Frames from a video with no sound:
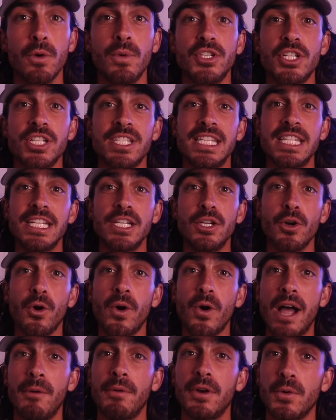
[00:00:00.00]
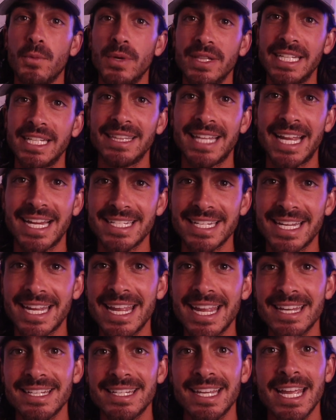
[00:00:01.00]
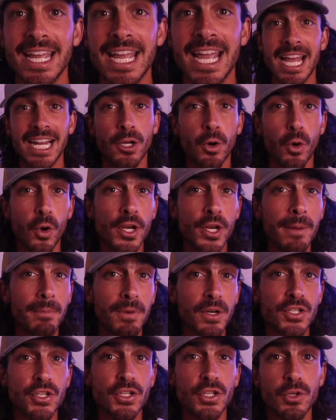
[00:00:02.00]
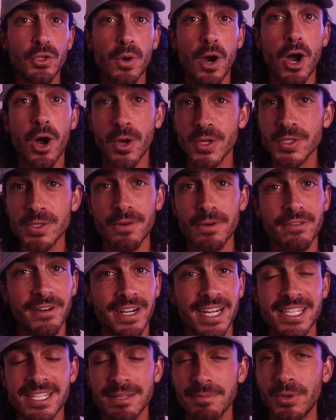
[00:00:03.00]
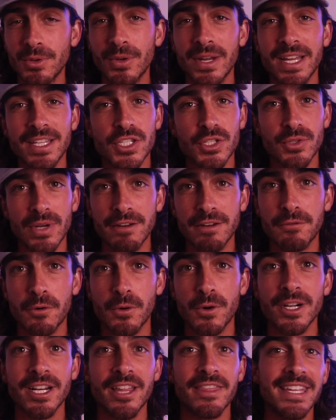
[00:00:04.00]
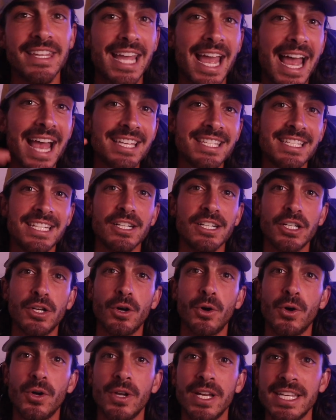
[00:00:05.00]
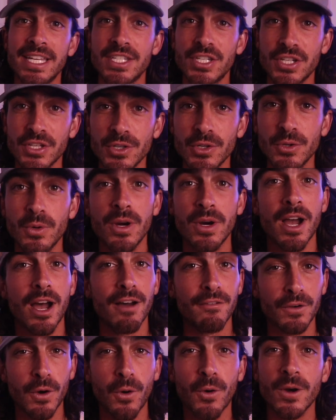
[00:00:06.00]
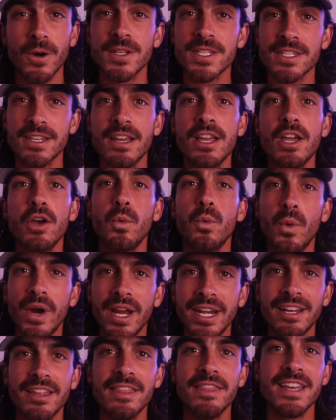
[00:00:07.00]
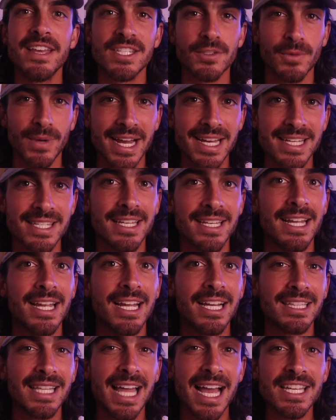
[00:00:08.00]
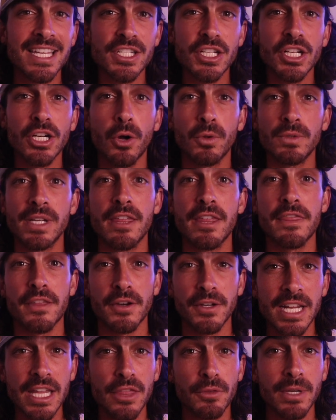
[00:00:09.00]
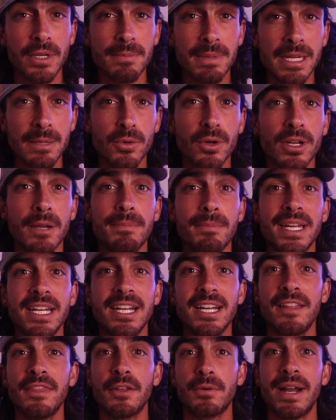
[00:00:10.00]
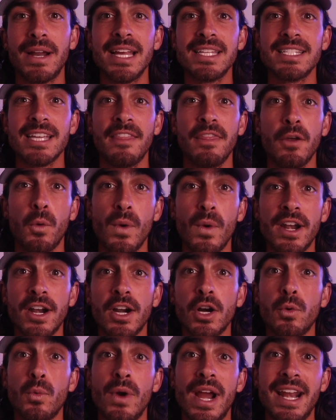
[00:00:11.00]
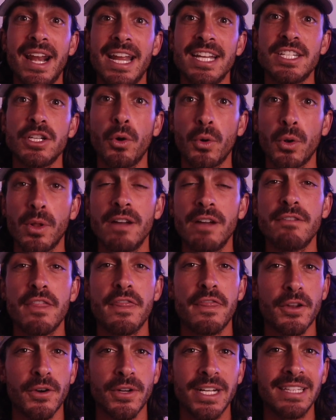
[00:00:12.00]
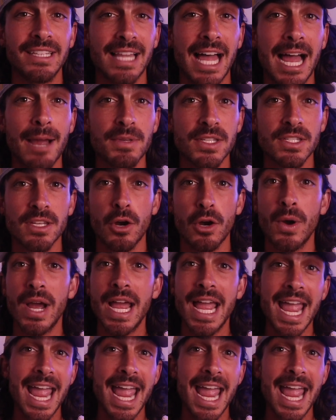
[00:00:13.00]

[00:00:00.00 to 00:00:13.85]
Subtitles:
which is the goal I would really like to hit. Goal number two, also very simple and straightforward. The S tier goal is to, of course, win this race. Last year, only 33 people competed in the race, and the winner ran a total of 30 laps, so